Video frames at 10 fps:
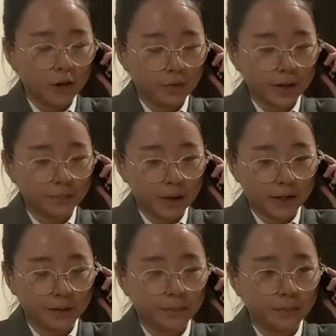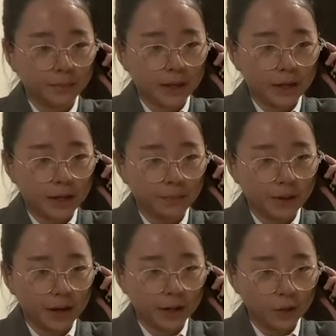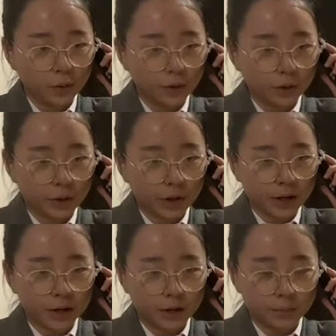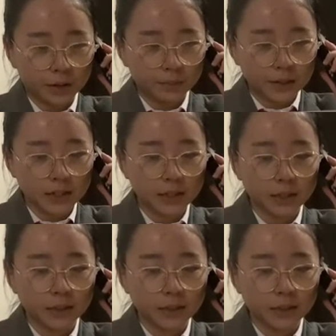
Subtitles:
Alright, madam. Then may I know your number, please?